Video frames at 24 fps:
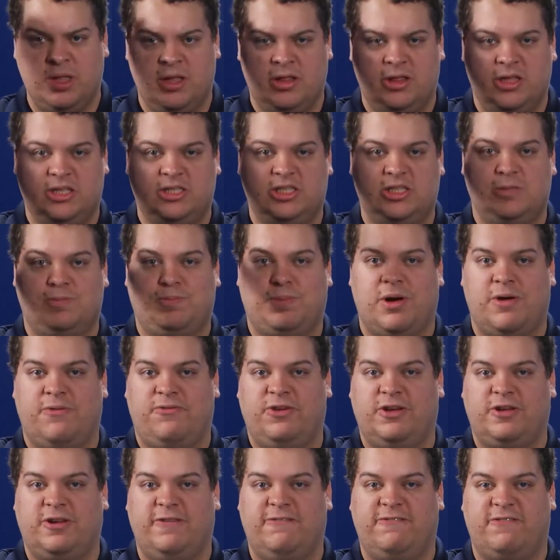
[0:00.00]
this is
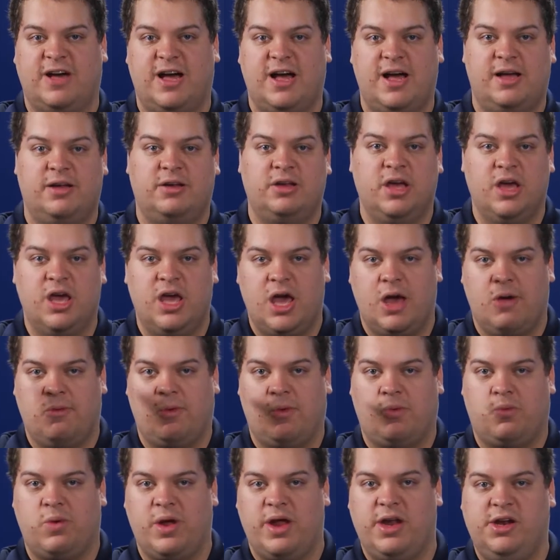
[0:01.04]
perfectly fine and we're
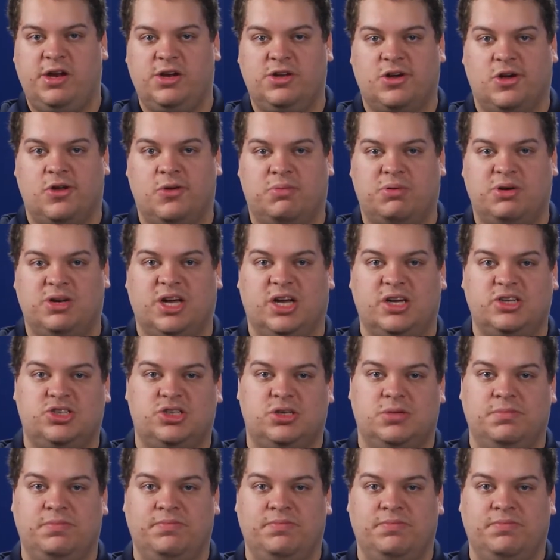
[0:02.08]
ready to go to production.